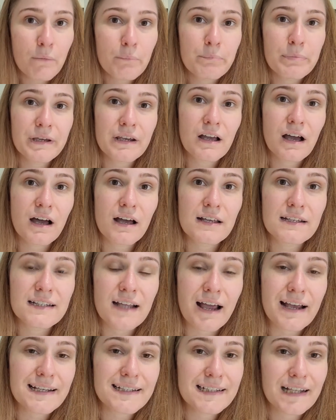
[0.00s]
because
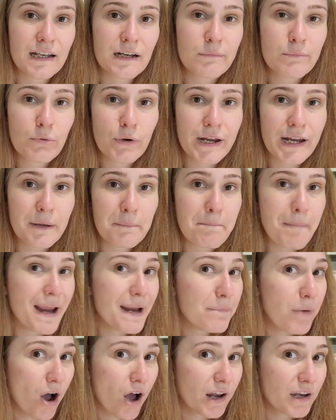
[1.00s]
I celebrate
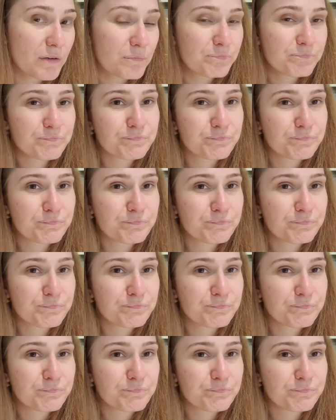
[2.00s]
Mabon.